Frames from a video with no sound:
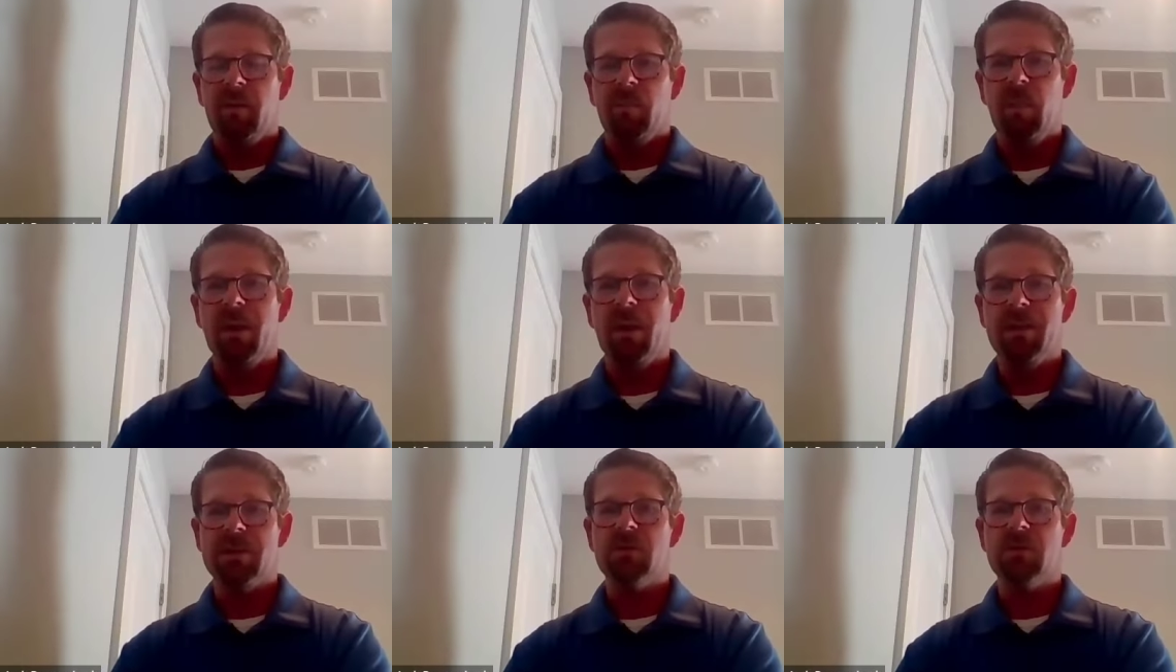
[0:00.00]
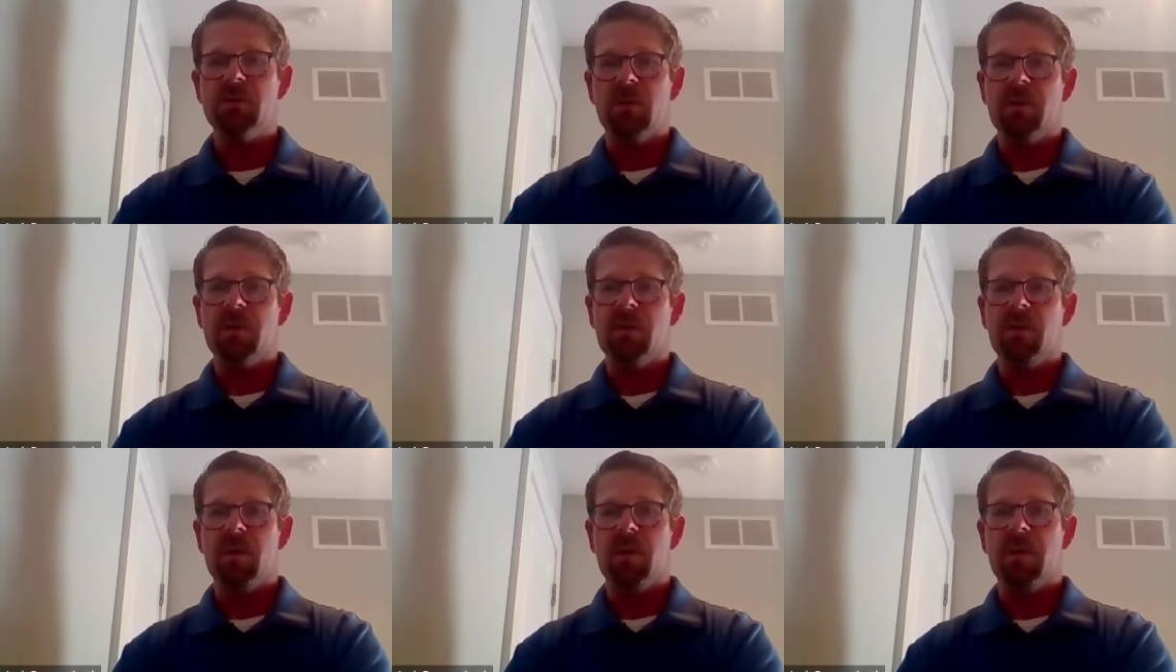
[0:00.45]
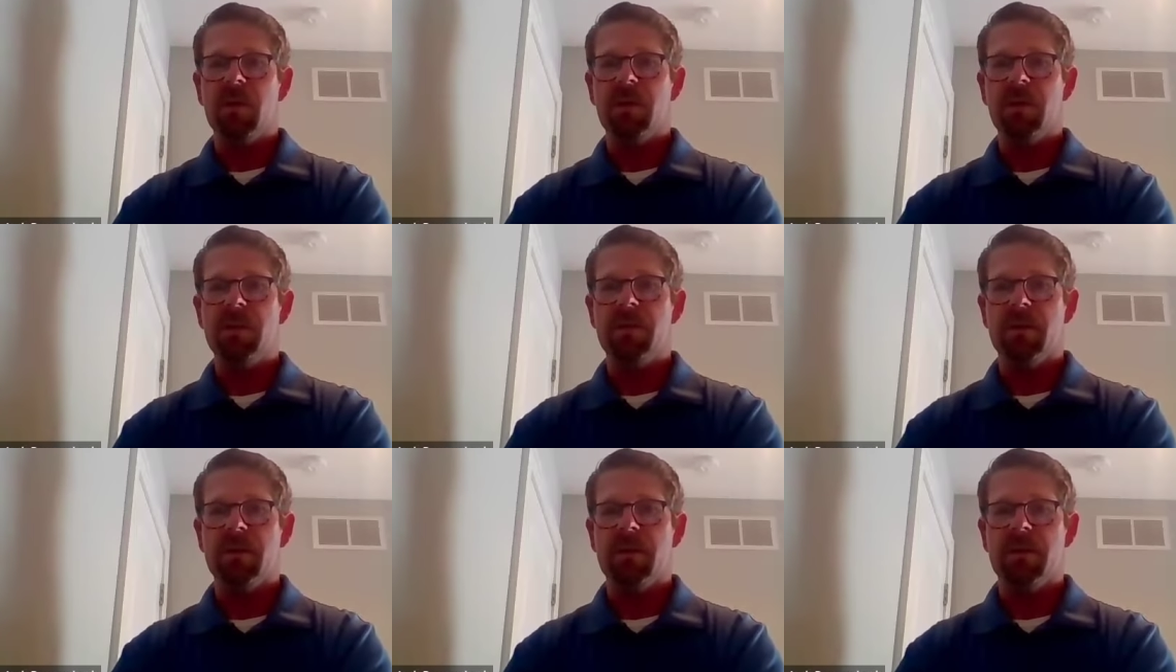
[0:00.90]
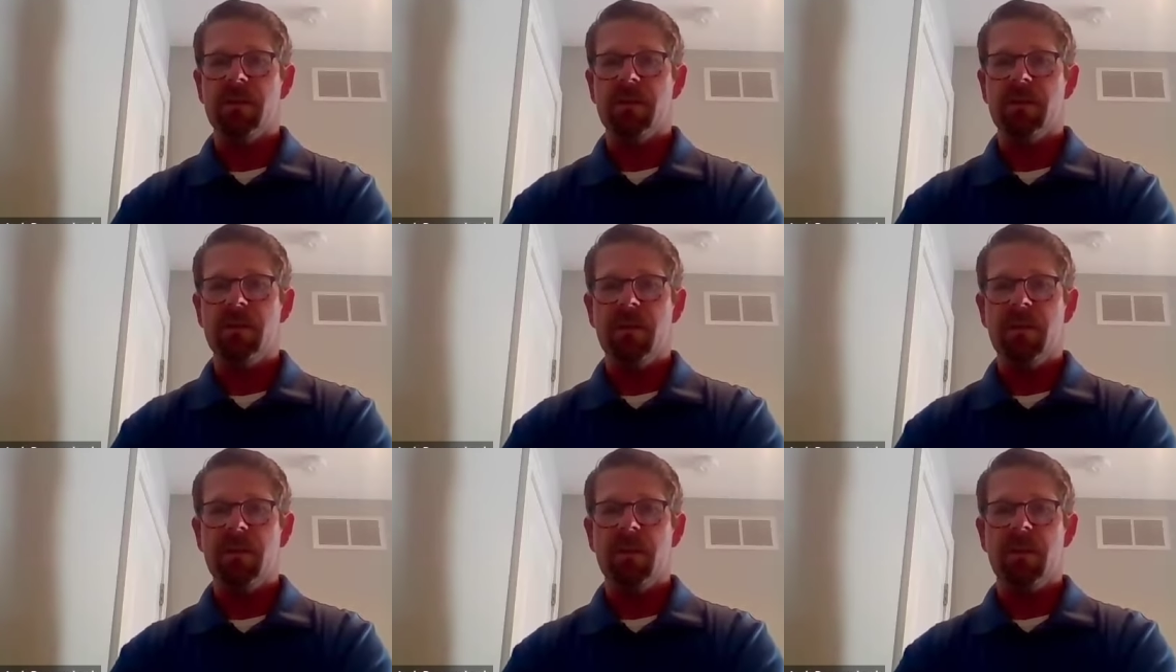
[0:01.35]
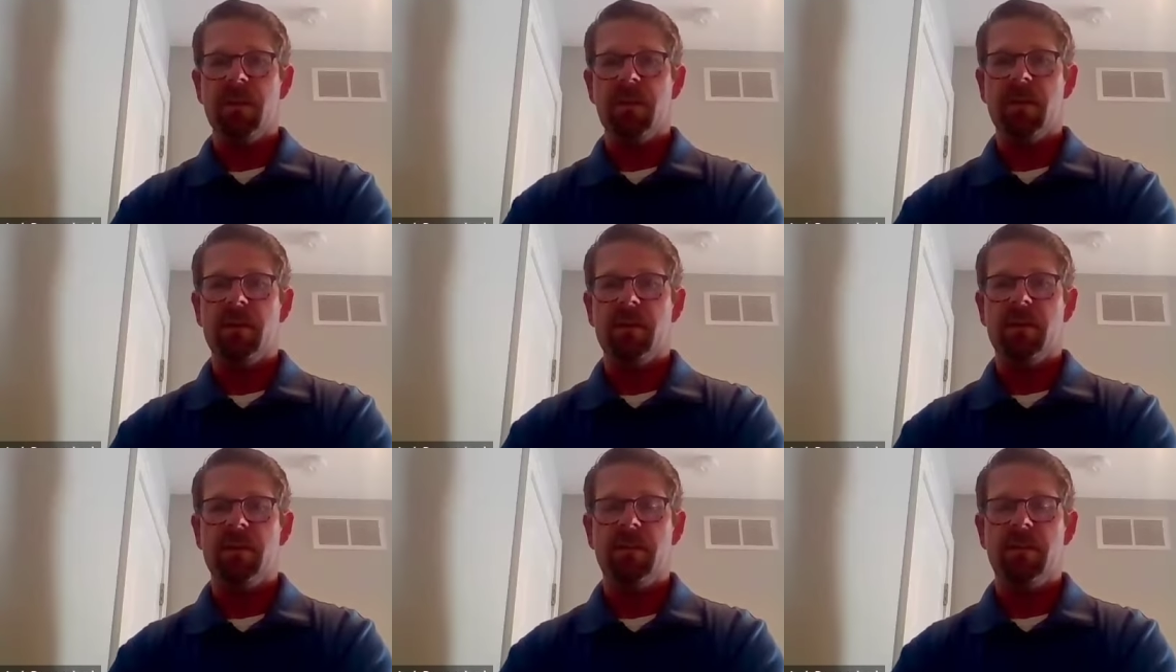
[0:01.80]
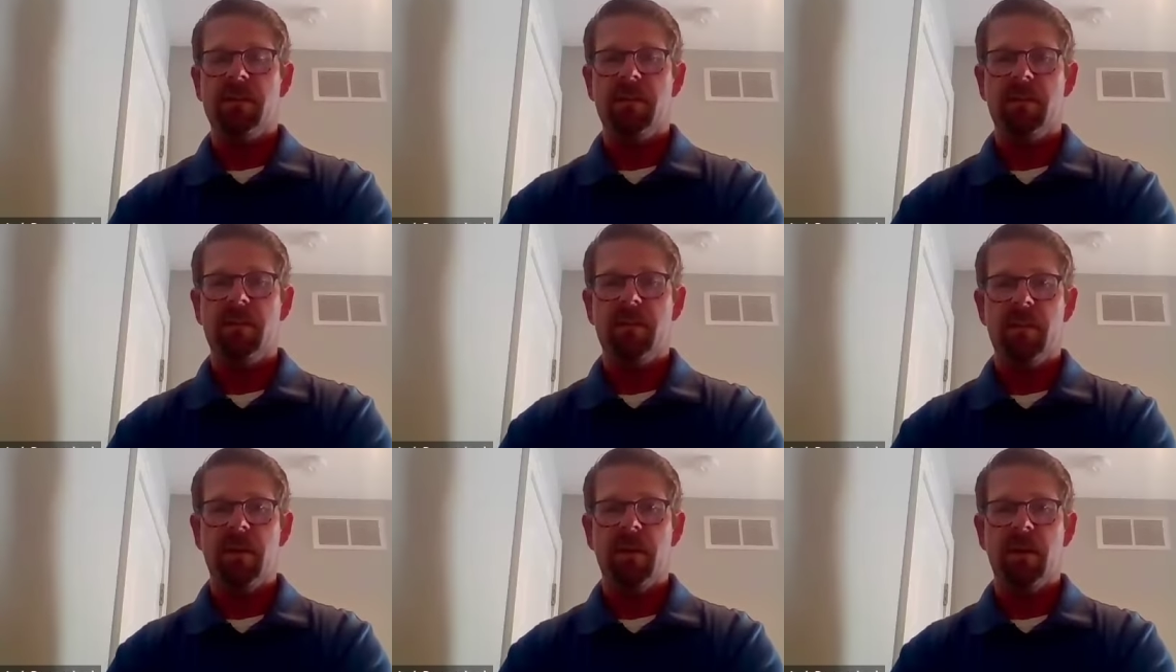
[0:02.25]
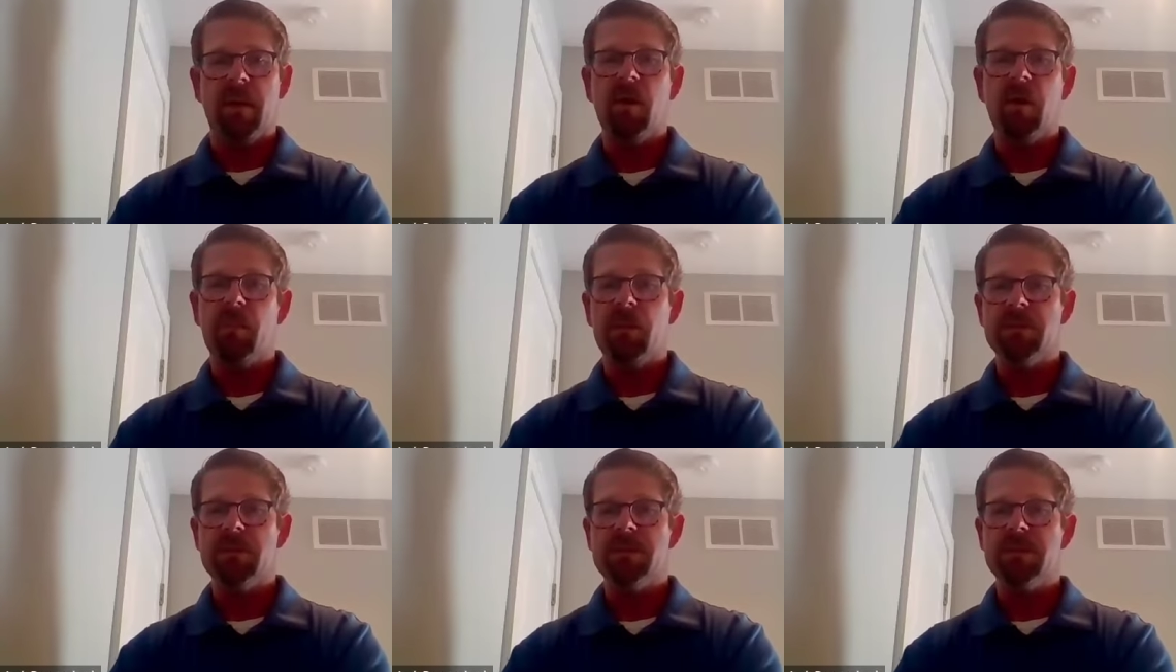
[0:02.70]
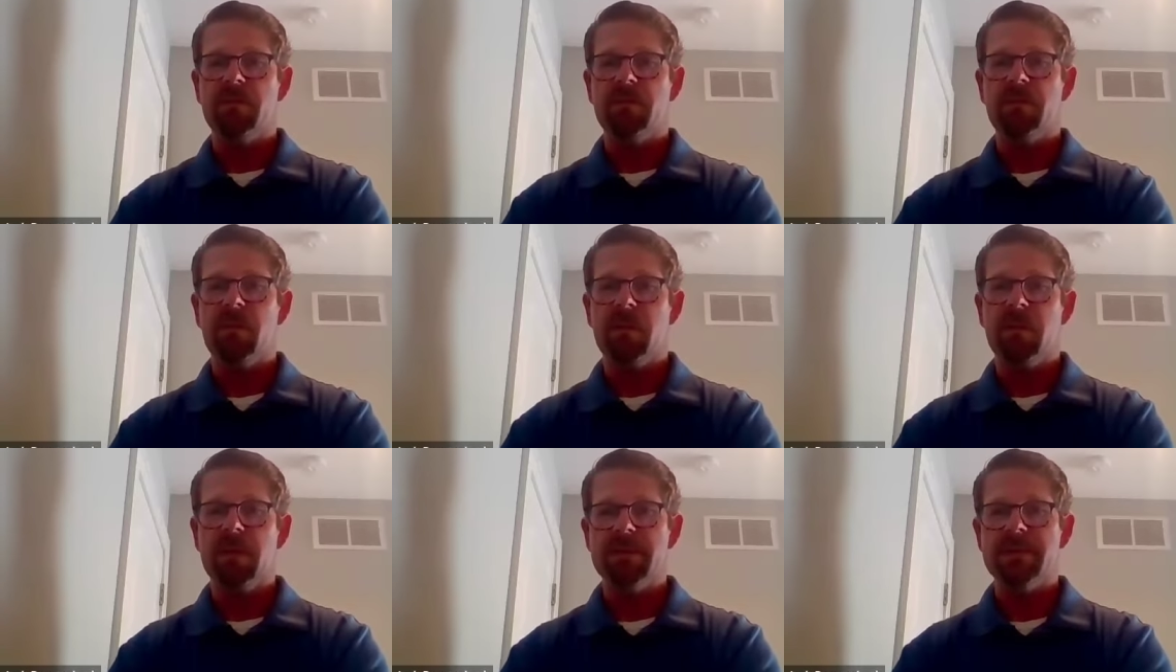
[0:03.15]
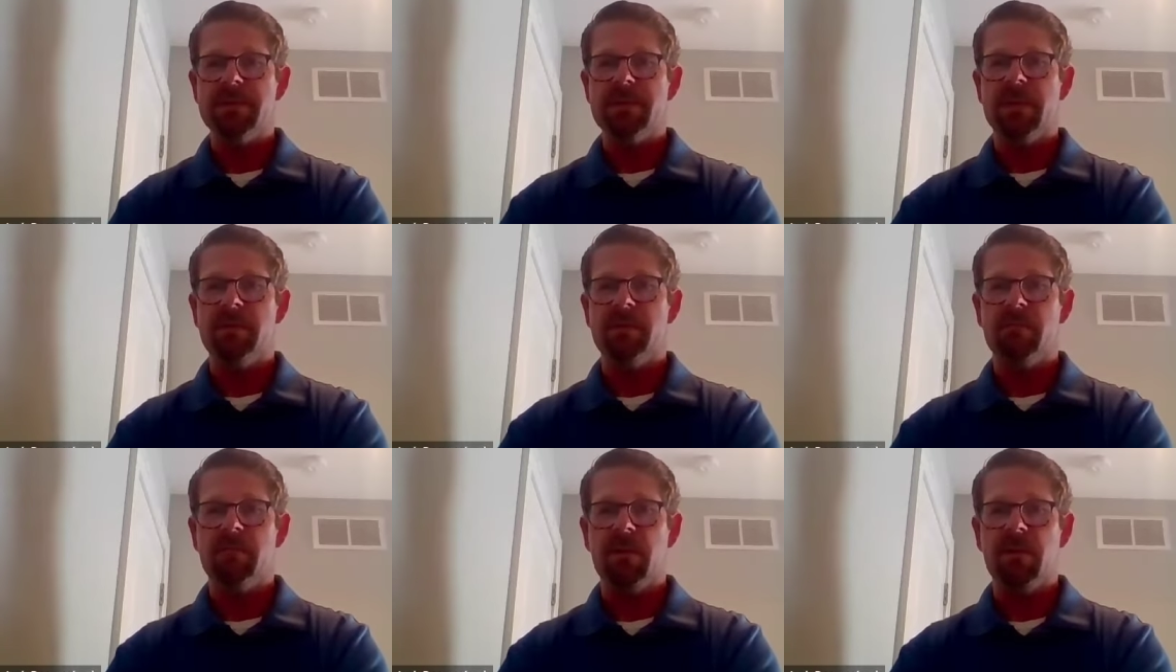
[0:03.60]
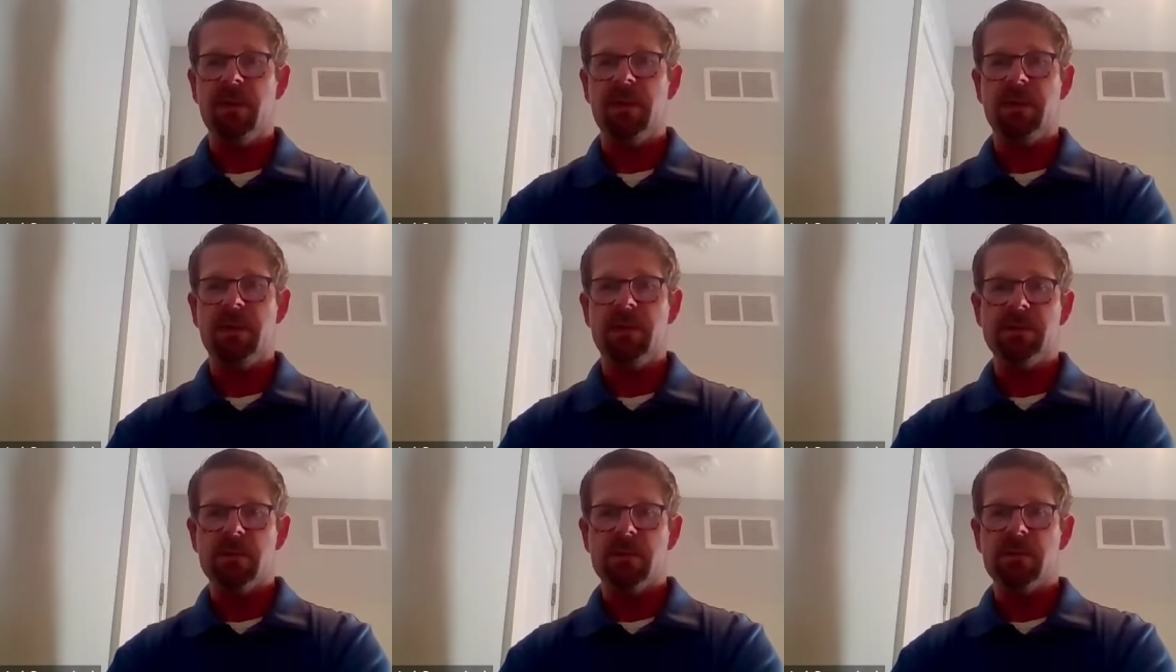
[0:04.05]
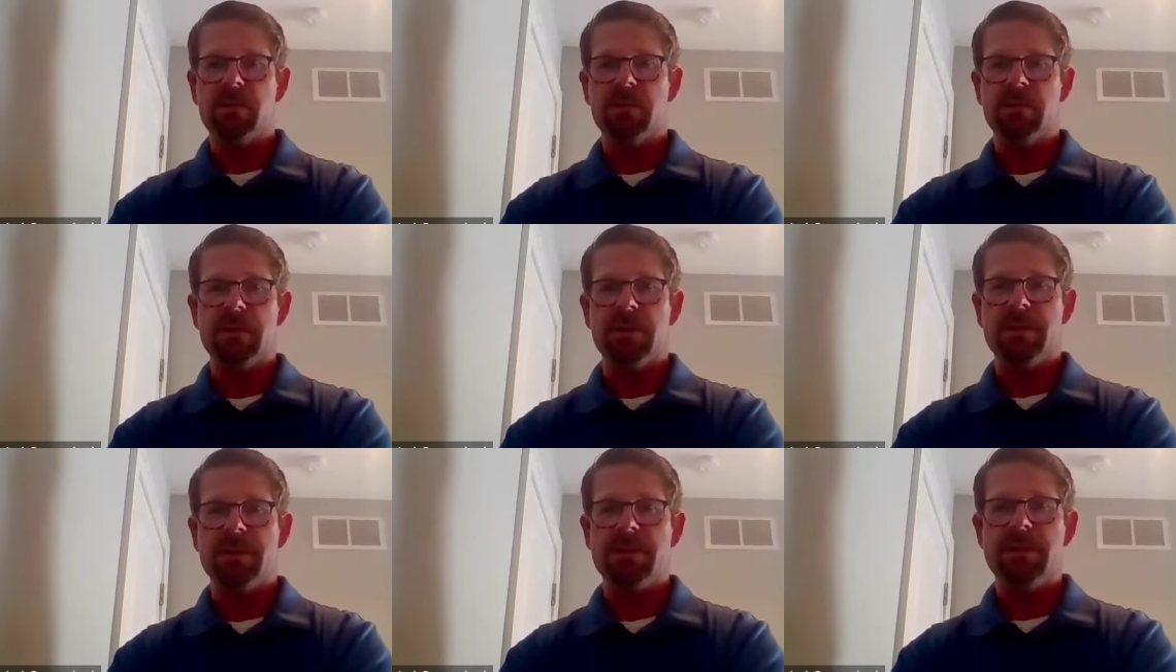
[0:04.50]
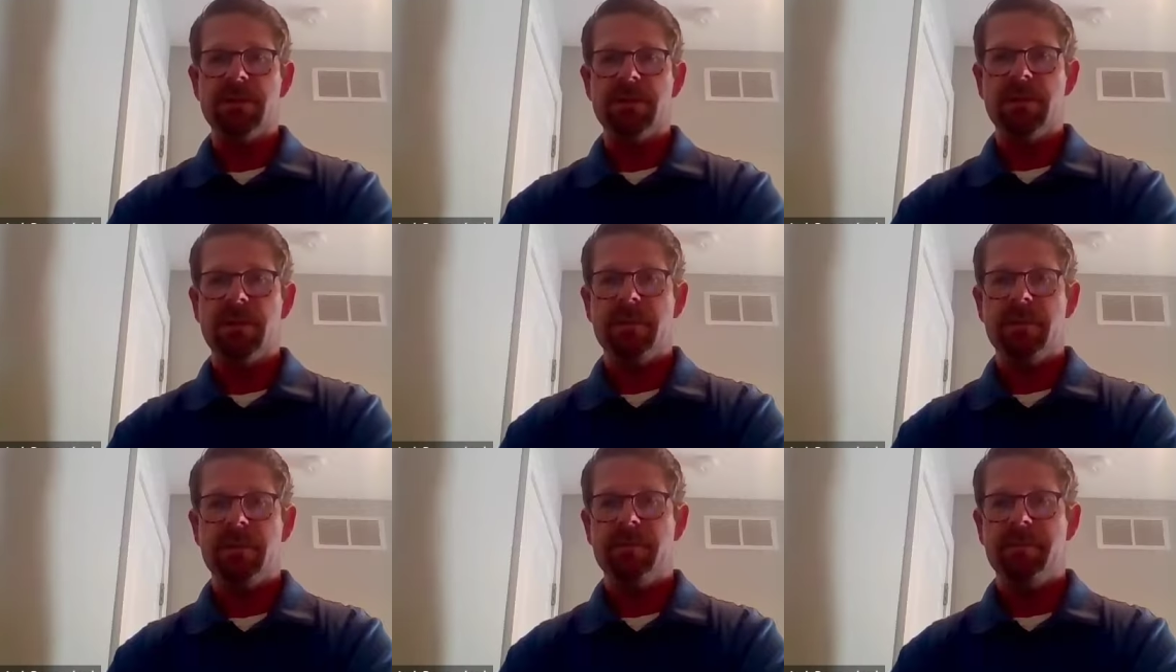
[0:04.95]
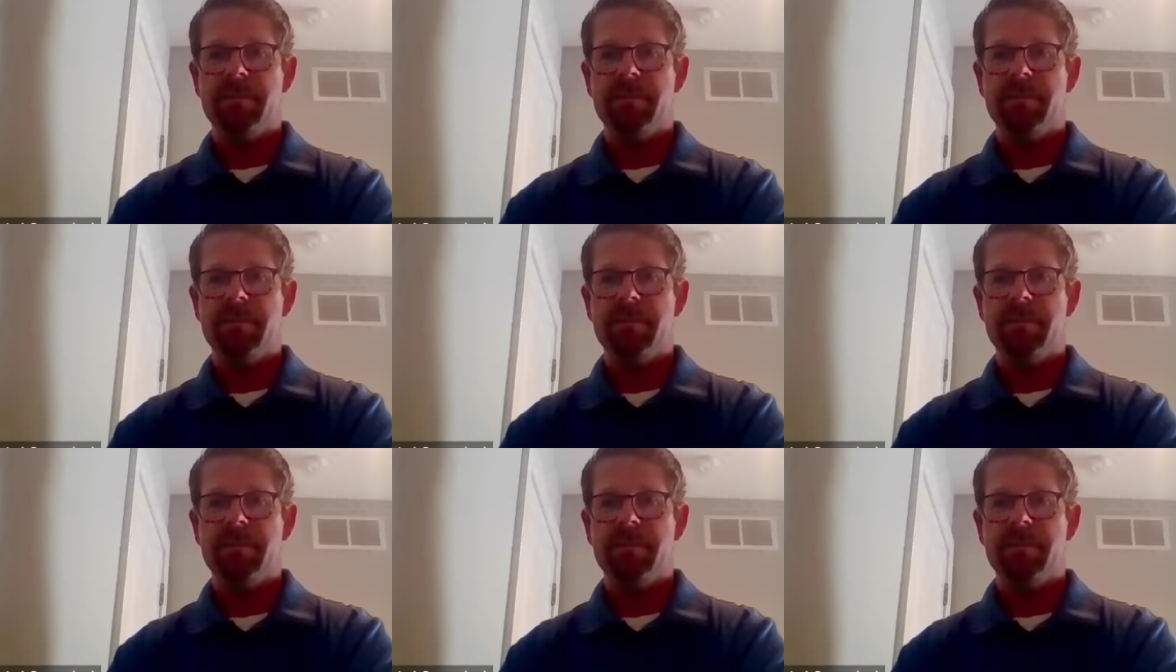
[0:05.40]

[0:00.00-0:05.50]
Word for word: might struggle with and and and help us to focus on finding solutions.